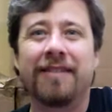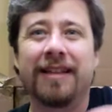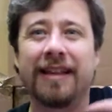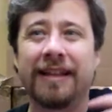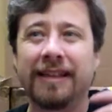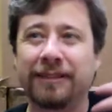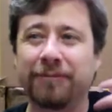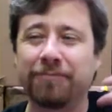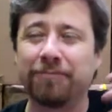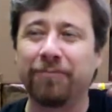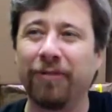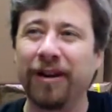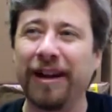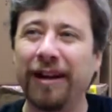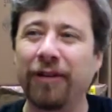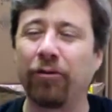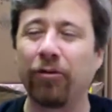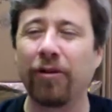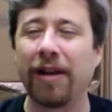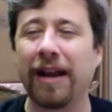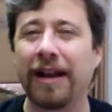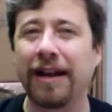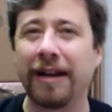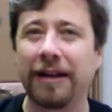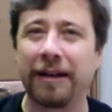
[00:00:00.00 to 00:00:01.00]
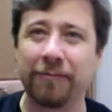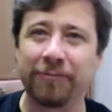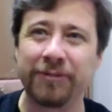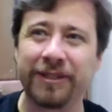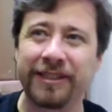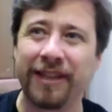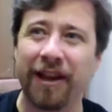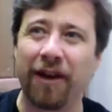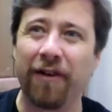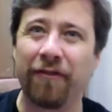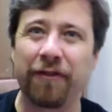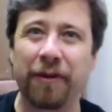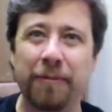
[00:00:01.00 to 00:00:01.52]
He's recreated
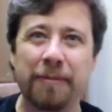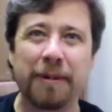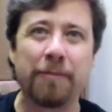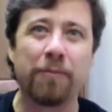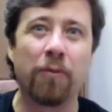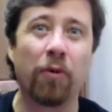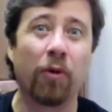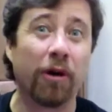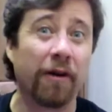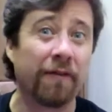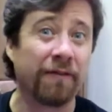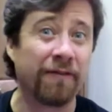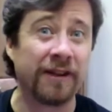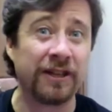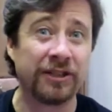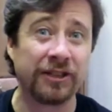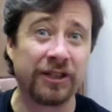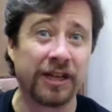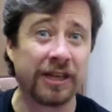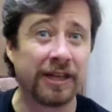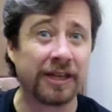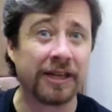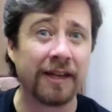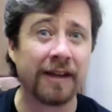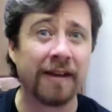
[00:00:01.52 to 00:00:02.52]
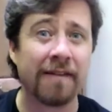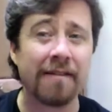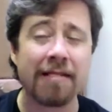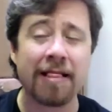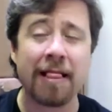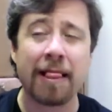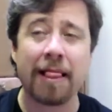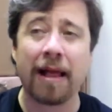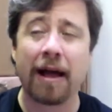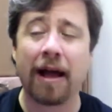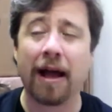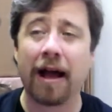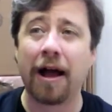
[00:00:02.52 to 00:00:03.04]
himself to be more efficient,
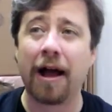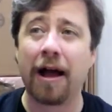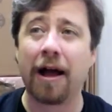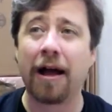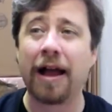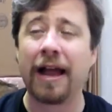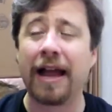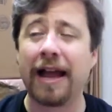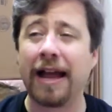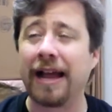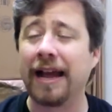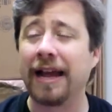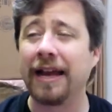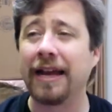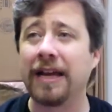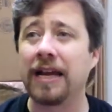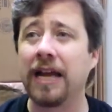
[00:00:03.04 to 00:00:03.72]
and